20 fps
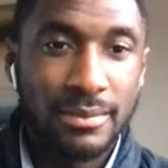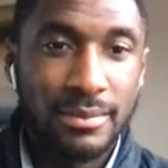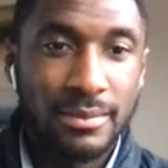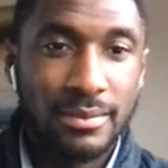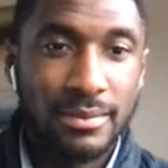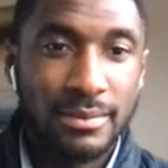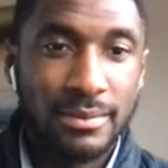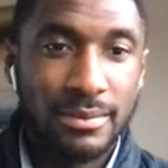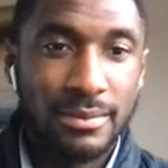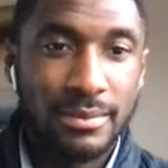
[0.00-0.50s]

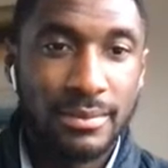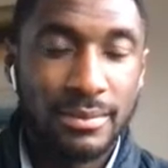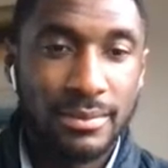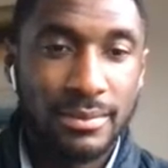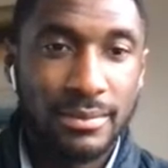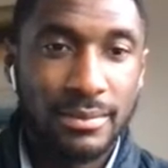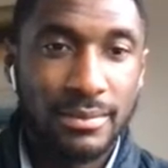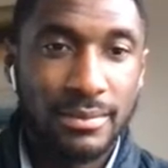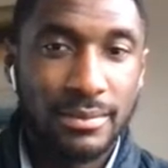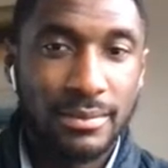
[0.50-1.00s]

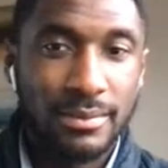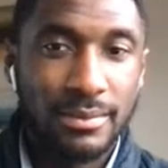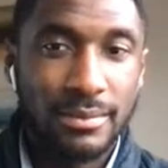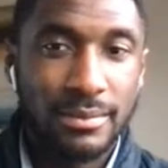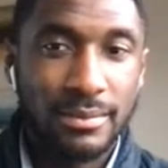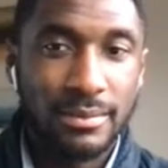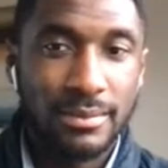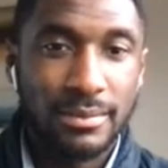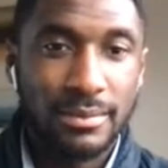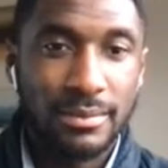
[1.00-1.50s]

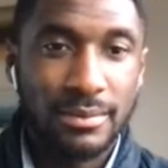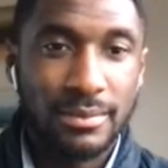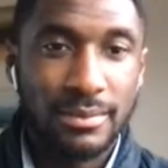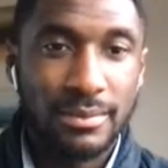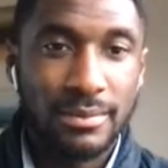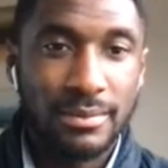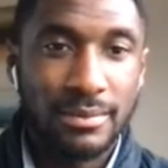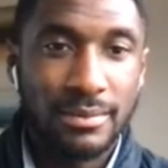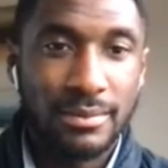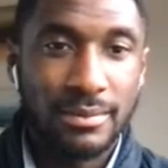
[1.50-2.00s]

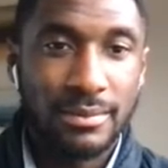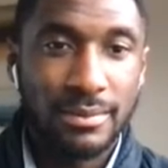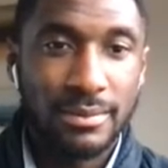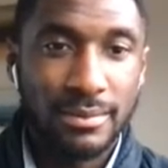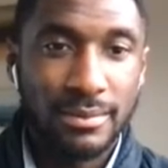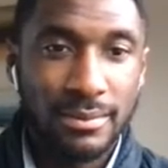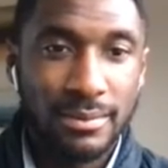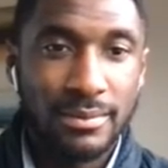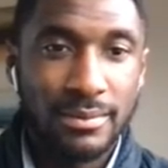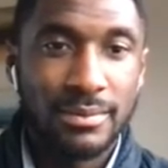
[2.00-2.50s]

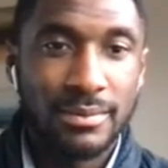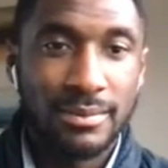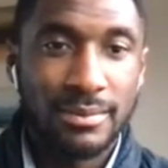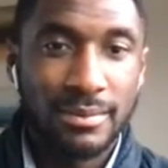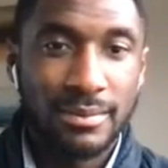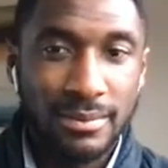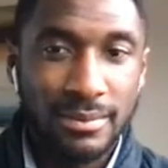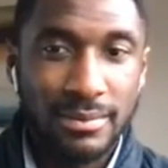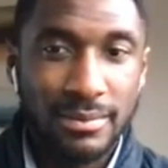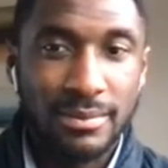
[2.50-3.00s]

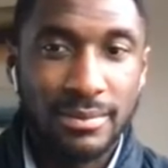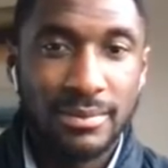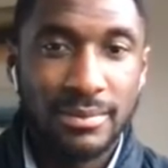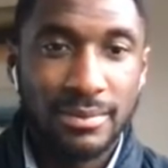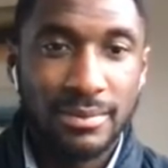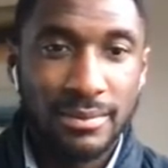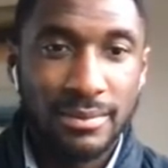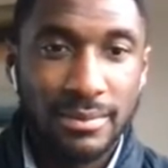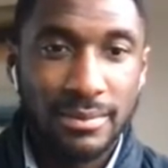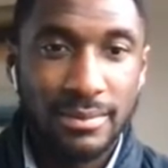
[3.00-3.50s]

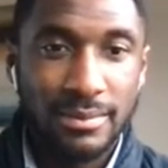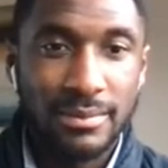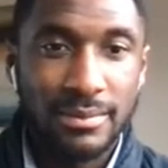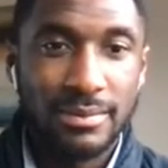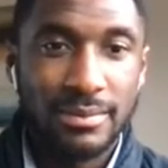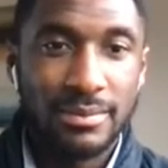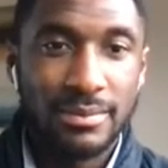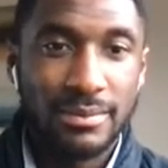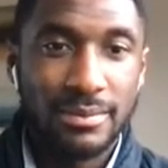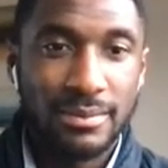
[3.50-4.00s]

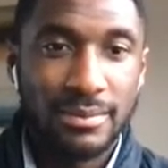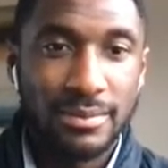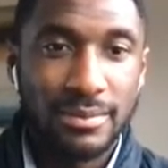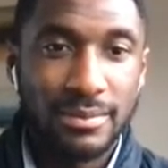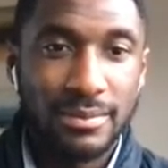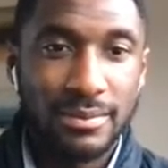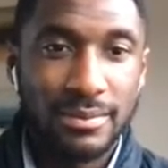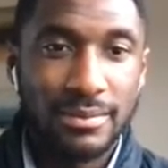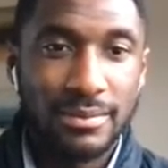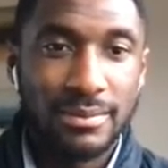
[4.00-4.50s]

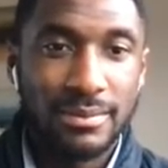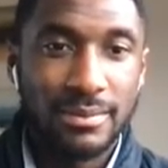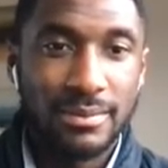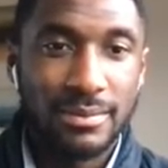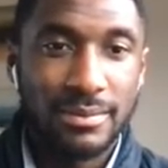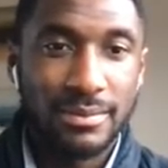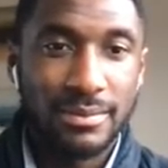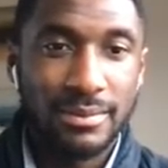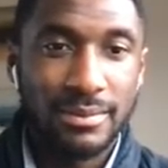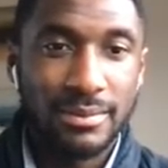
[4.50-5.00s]

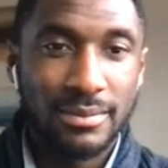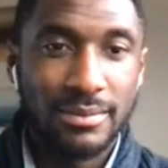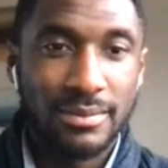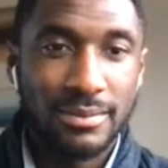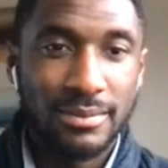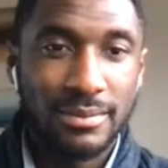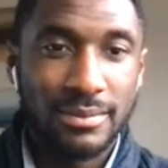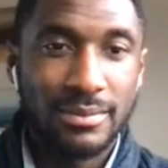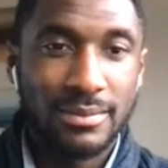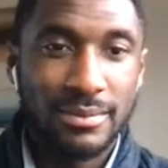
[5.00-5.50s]

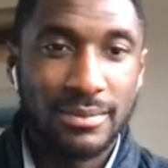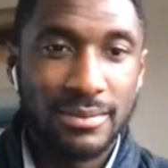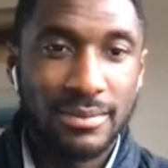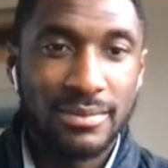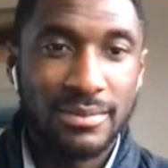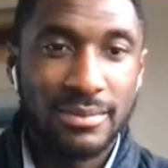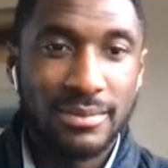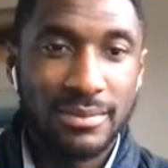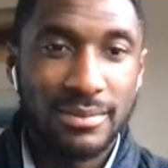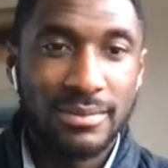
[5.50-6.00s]

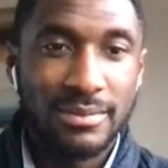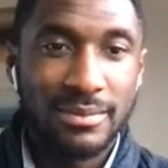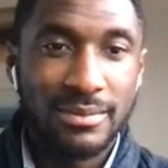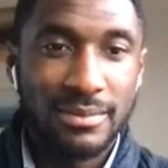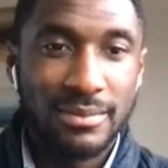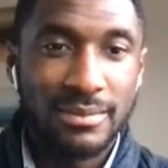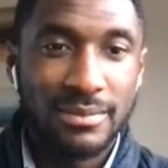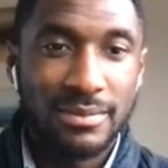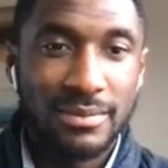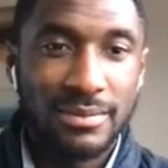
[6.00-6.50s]

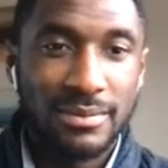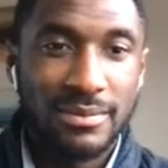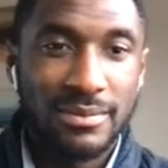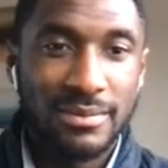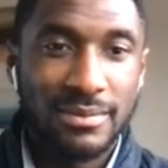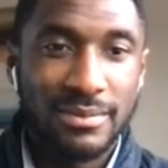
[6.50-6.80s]
This person isn't speaking.